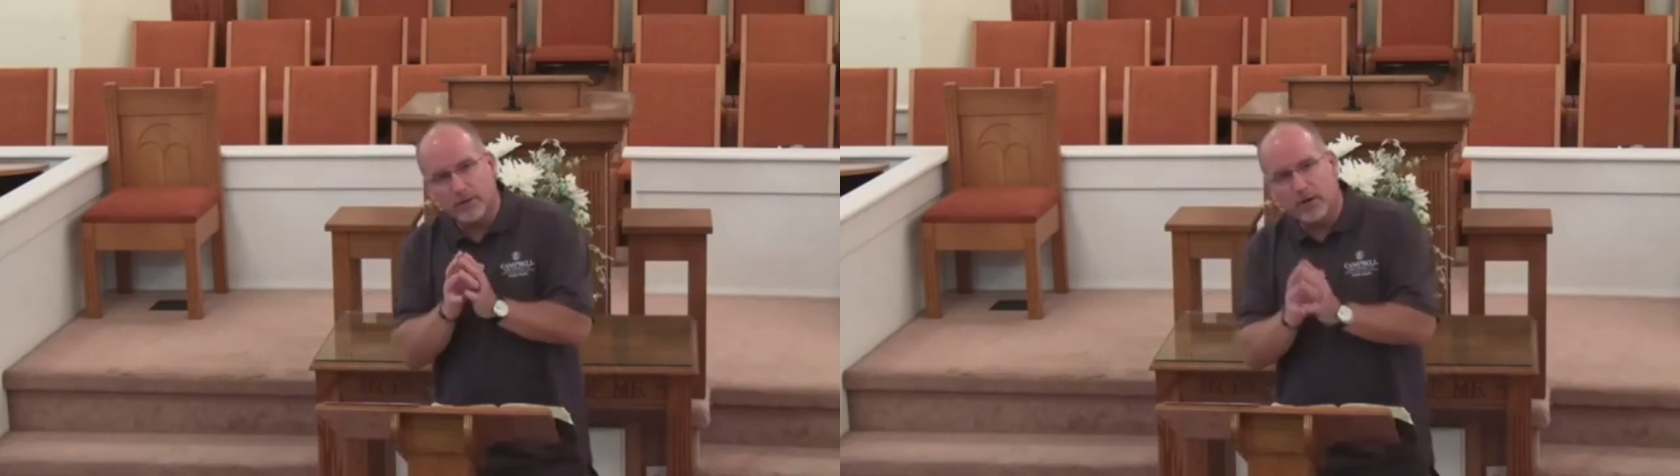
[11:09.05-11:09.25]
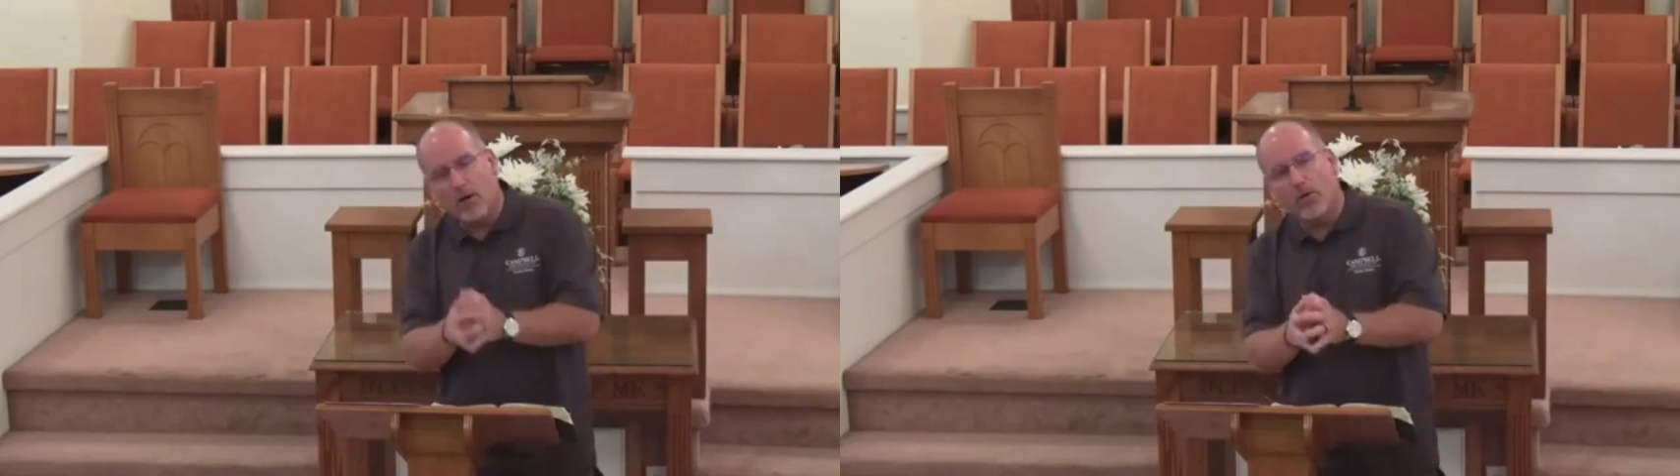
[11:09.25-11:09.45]

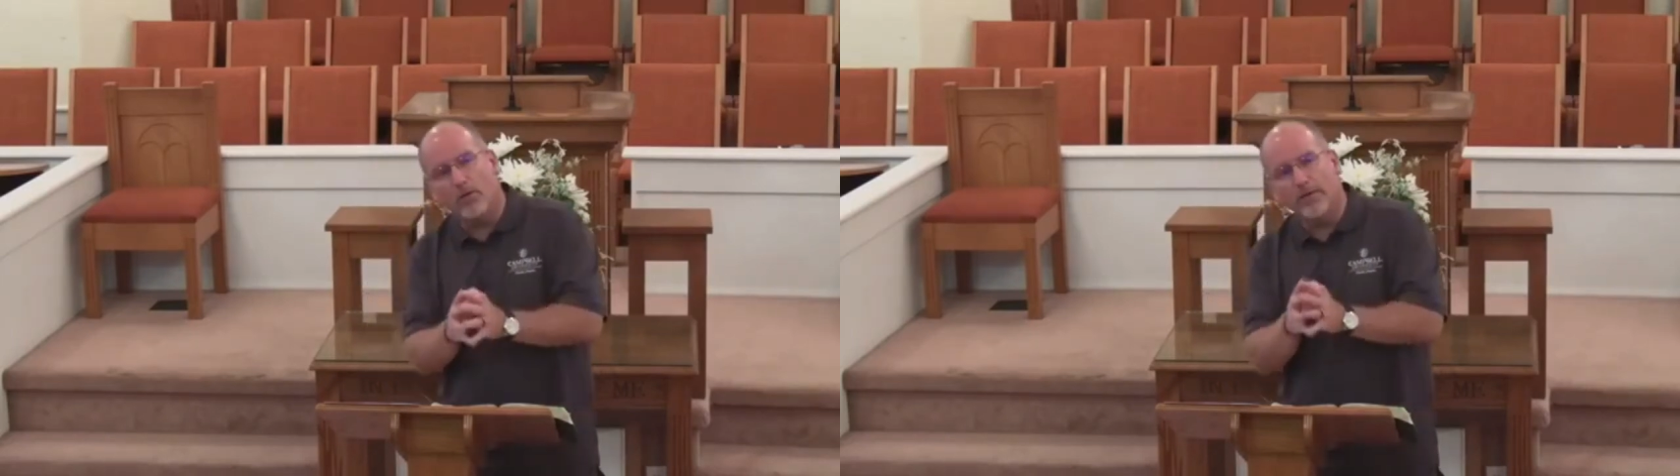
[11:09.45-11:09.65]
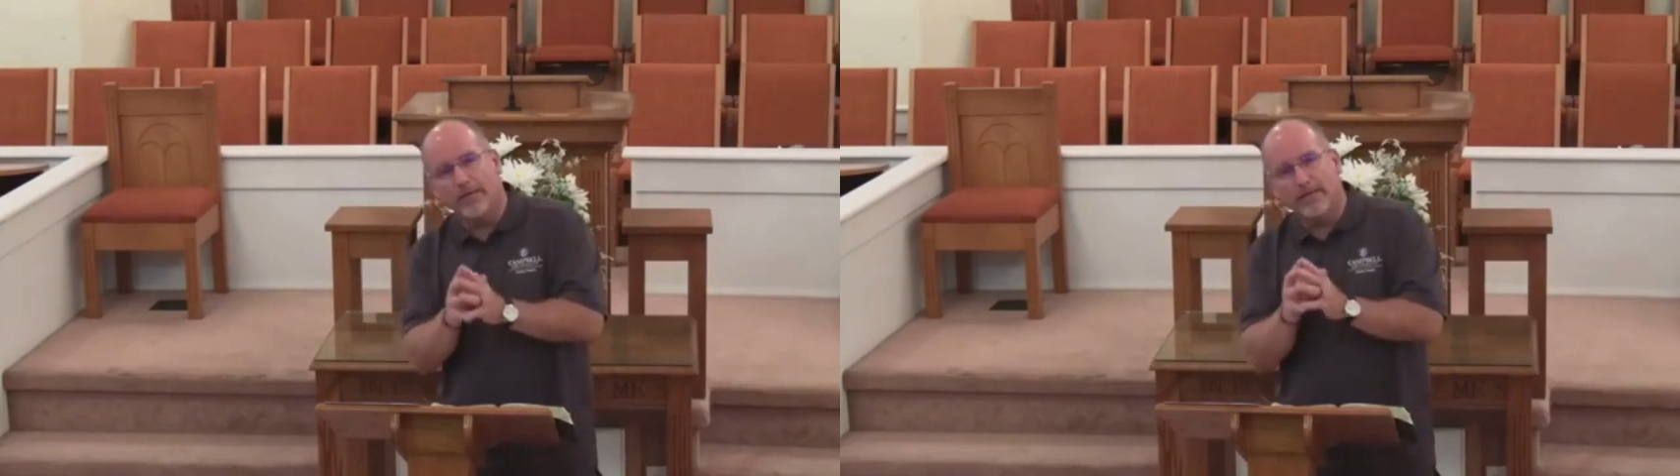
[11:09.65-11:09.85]

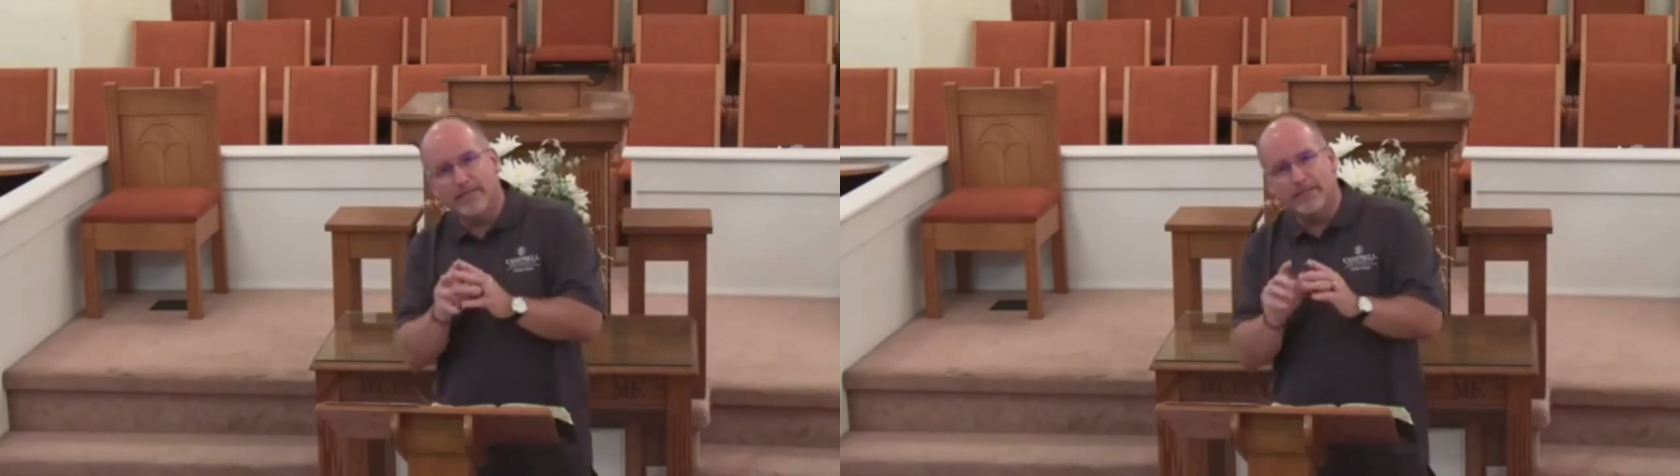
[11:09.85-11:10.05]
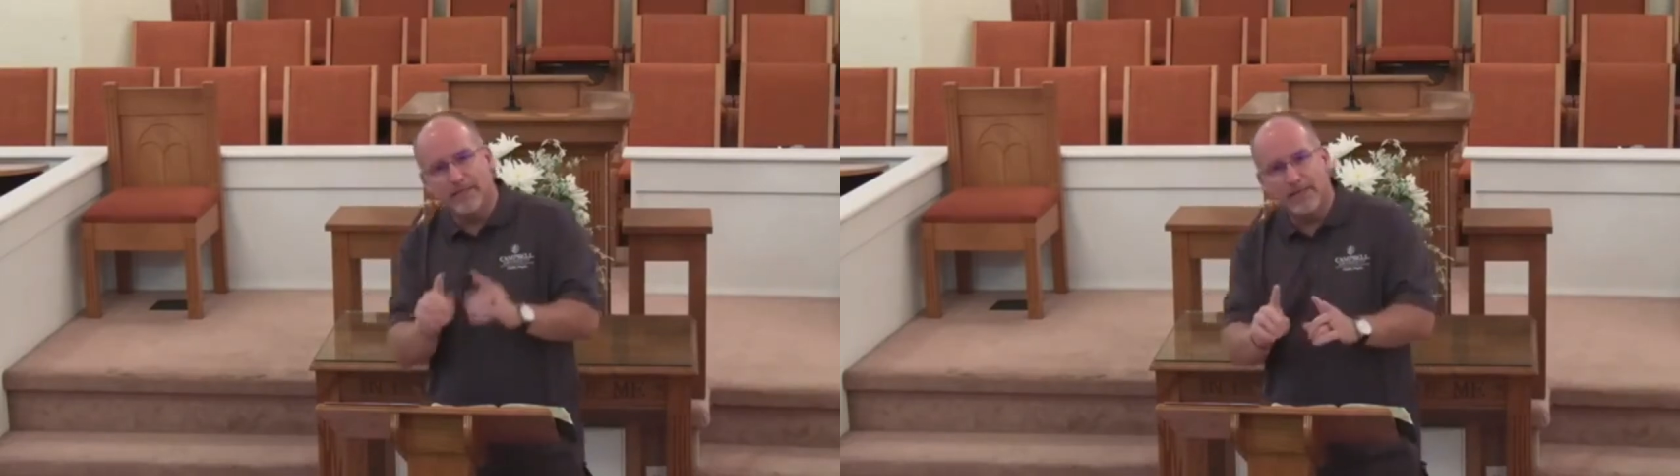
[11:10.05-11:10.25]
calling
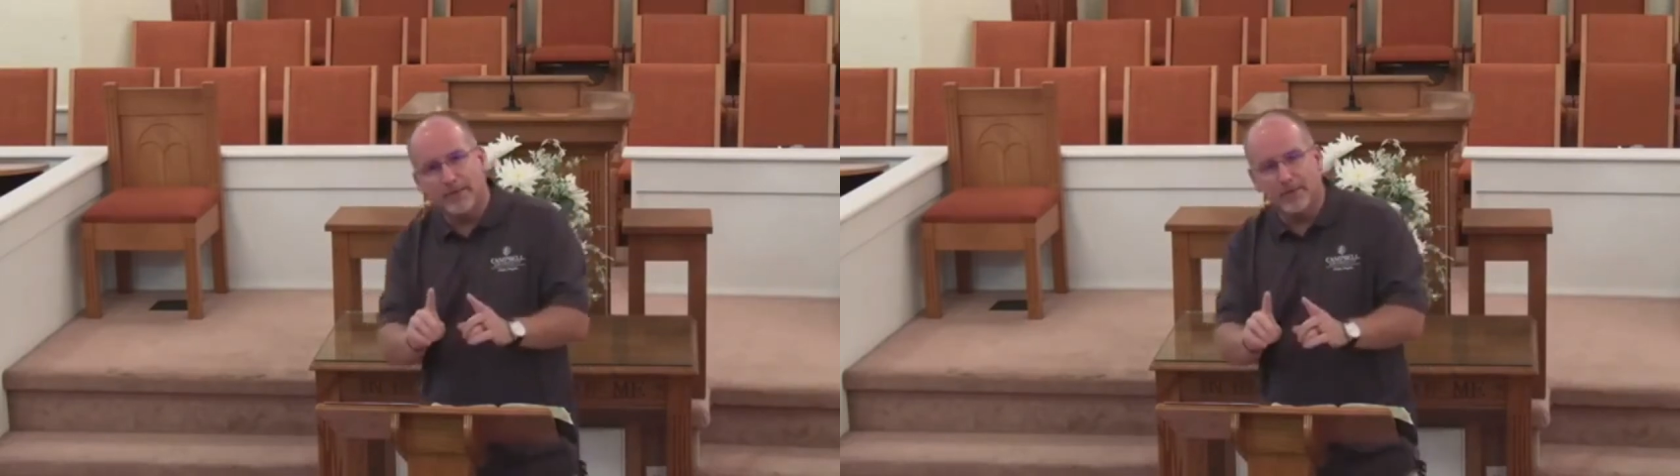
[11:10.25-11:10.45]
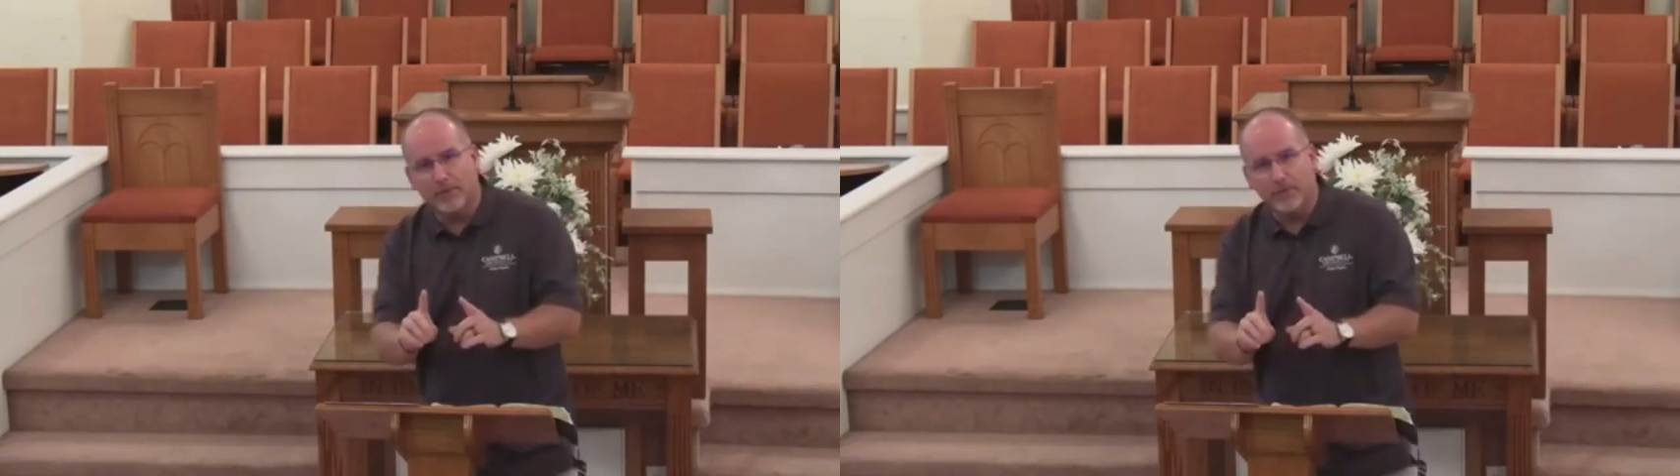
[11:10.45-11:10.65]

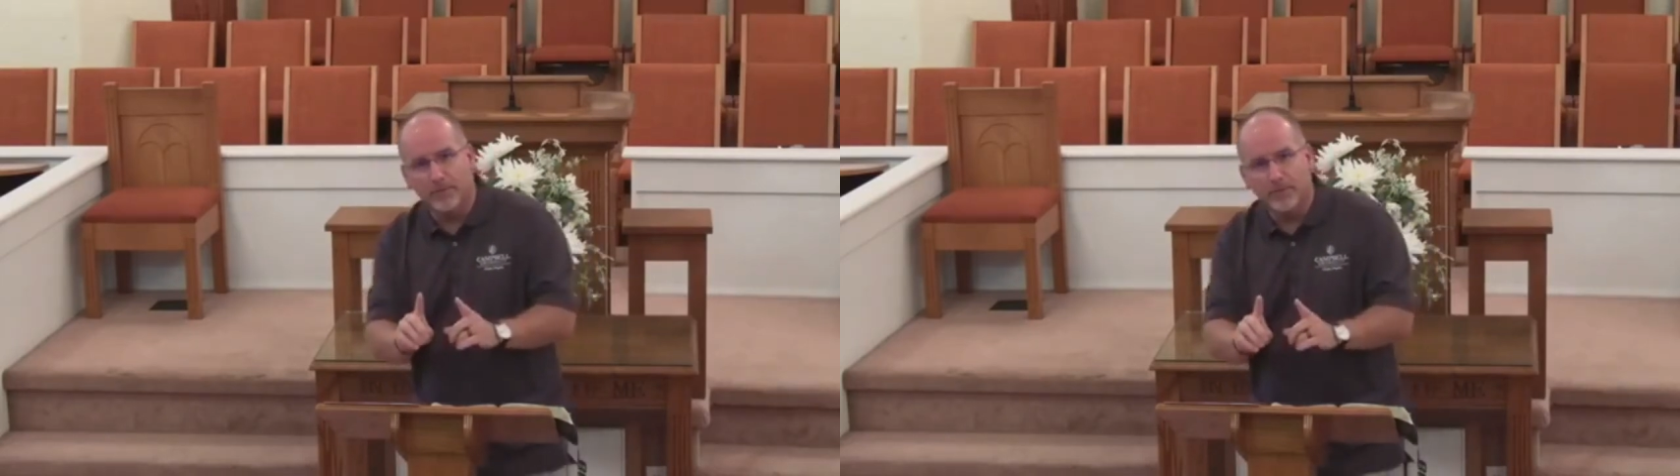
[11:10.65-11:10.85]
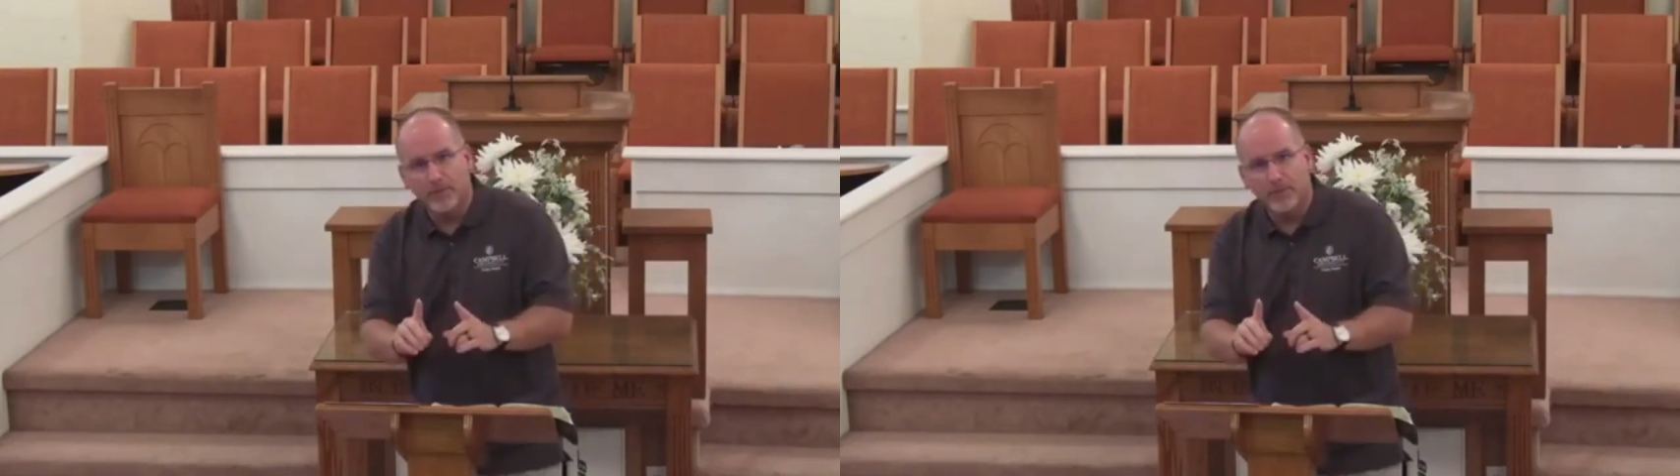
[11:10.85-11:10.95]
Ezekiel